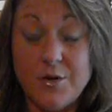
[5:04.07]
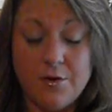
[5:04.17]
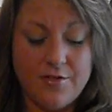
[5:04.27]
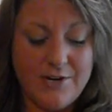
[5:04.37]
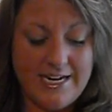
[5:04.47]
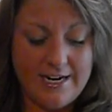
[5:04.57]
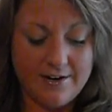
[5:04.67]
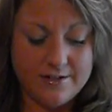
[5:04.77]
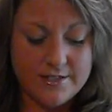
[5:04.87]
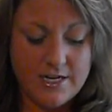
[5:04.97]
two or three
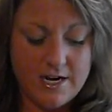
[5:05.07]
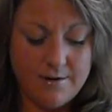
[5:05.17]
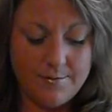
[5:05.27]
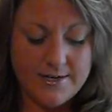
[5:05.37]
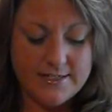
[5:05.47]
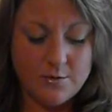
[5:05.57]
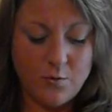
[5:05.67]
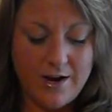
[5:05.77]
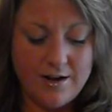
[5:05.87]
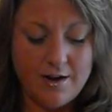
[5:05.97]
years, um, it's the
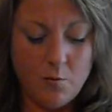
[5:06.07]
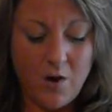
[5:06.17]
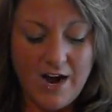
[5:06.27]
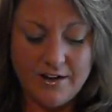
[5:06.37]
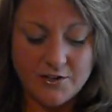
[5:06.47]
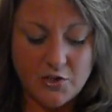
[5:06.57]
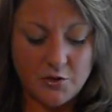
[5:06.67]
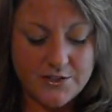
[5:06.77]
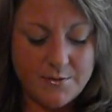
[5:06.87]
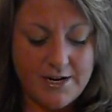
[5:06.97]
Wet and Wild
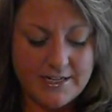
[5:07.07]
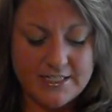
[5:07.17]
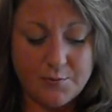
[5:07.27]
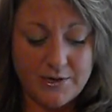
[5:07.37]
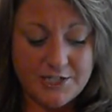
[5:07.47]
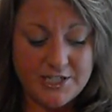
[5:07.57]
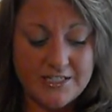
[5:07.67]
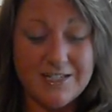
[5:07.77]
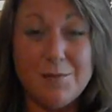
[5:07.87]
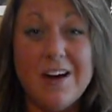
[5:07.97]
Ultimate
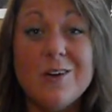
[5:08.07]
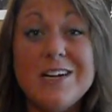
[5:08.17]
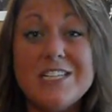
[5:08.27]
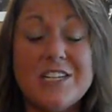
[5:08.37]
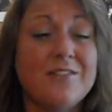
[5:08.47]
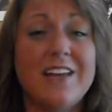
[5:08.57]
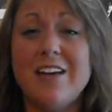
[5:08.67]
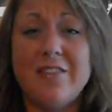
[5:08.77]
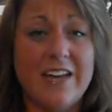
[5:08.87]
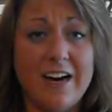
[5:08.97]
Expressions, and I'm not quite sure if they
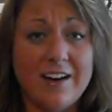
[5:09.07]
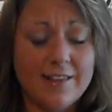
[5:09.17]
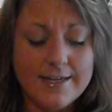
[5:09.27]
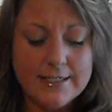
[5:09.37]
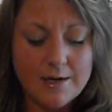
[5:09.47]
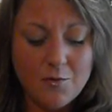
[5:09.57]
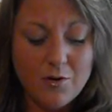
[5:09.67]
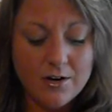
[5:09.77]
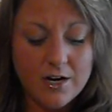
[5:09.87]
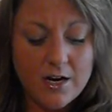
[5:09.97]
even carry these
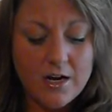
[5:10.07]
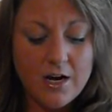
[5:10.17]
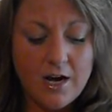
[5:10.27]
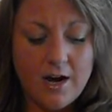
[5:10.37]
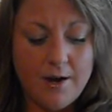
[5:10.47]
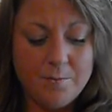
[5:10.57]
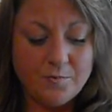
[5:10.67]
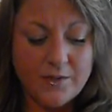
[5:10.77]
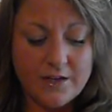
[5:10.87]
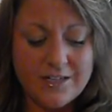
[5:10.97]
anymore,
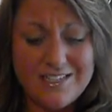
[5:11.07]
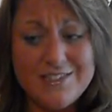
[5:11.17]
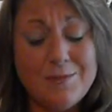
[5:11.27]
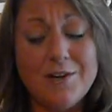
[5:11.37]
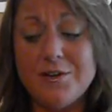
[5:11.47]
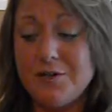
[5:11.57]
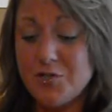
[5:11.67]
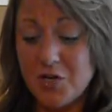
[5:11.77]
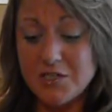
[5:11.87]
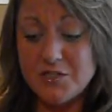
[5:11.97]
um, because every time I go into a
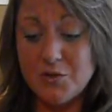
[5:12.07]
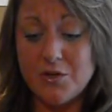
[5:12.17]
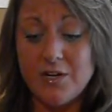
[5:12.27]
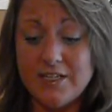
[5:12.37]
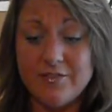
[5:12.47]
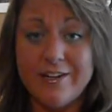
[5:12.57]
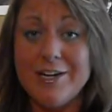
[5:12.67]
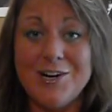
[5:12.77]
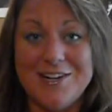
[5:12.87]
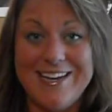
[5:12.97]
drugstore, it's
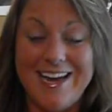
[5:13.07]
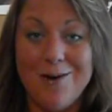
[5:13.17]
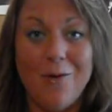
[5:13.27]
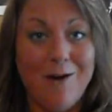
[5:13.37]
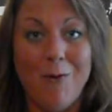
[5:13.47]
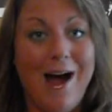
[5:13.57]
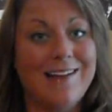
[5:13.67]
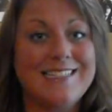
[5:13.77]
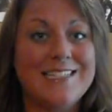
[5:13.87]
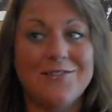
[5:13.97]
very hard to get Wet and
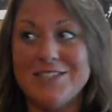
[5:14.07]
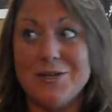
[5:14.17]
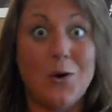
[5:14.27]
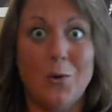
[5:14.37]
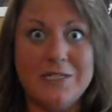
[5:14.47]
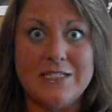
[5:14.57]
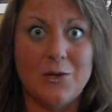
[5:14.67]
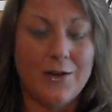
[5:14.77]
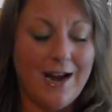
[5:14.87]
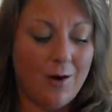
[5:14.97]
Wild stuff because they're always
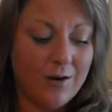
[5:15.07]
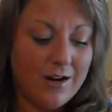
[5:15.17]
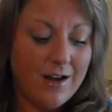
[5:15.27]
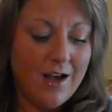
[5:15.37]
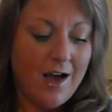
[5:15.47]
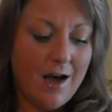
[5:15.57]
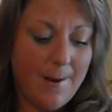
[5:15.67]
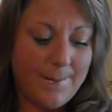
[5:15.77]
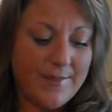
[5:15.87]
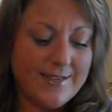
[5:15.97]
sold out.
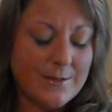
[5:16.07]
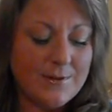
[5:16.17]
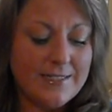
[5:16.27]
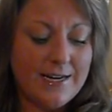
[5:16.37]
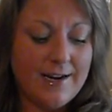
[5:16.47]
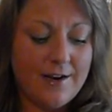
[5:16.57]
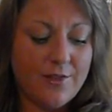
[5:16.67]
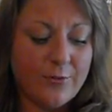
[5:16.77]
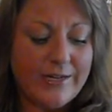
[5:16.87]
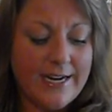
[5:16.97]
Um, but this one's in
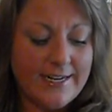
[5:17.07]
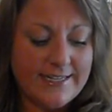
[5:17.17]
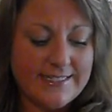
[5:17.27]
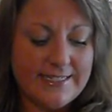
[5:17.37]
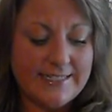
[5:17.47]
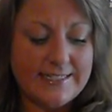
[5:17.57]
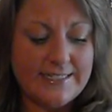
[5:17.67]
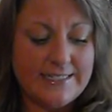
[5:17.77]
three ninety-six